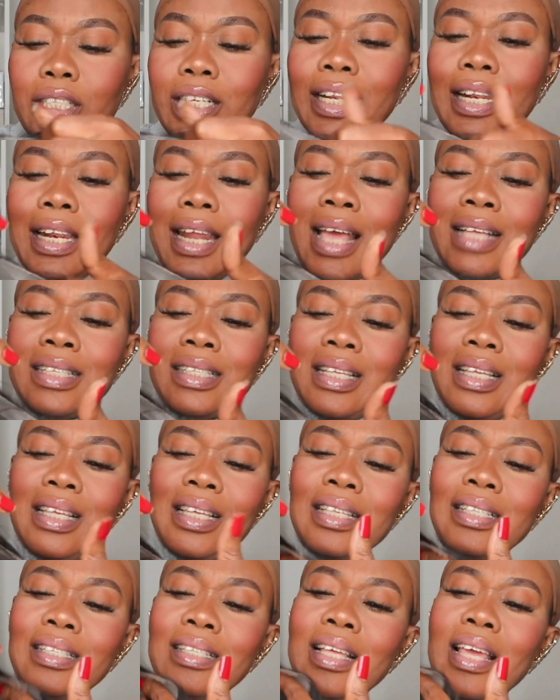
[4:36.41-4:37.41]
the lace
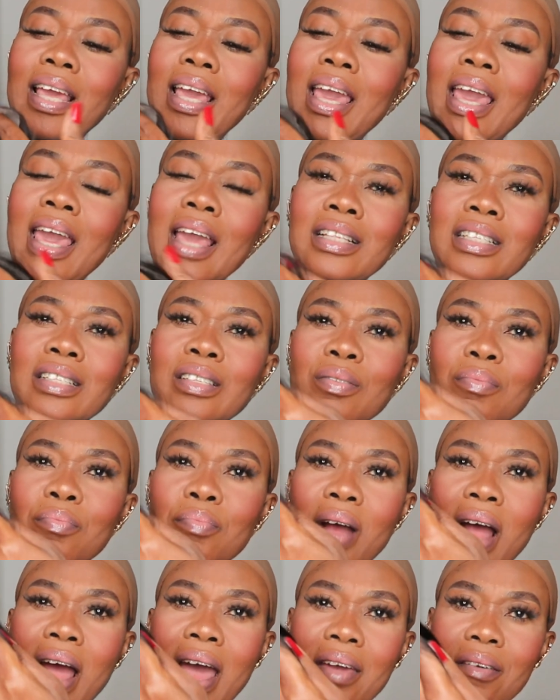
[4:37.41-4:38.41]
is
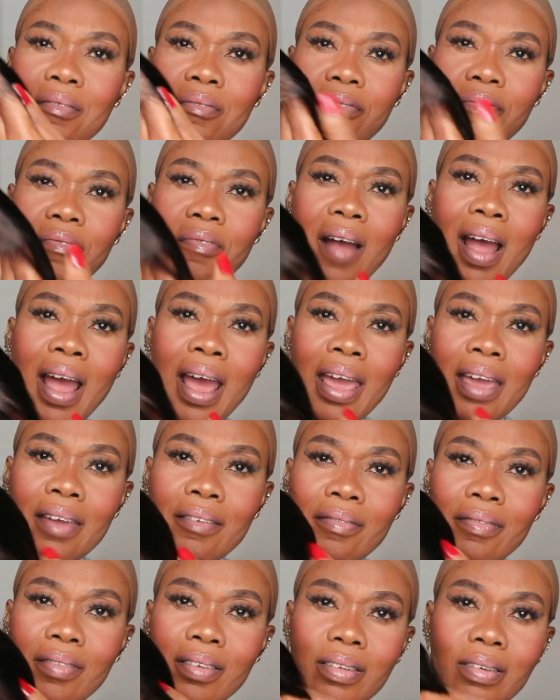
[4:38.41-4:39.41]

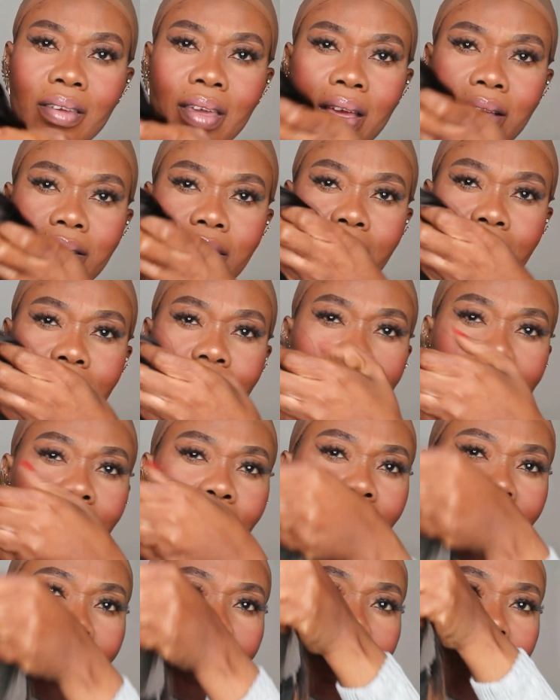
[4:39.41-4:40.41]
8x5. You can see
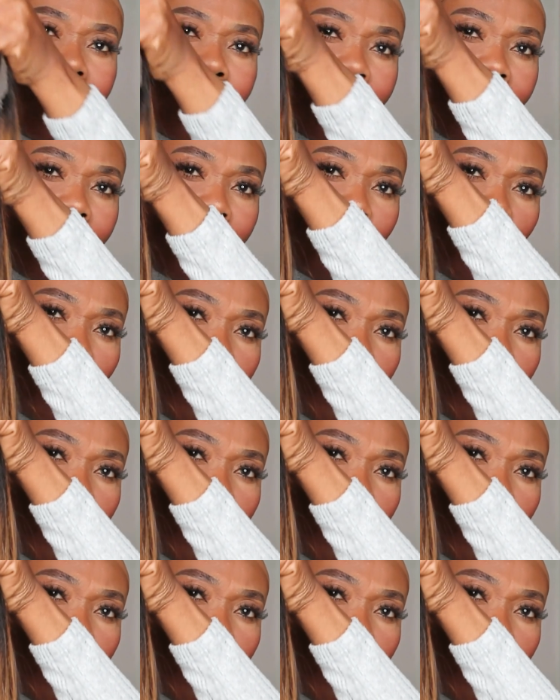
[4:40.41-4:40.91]
it came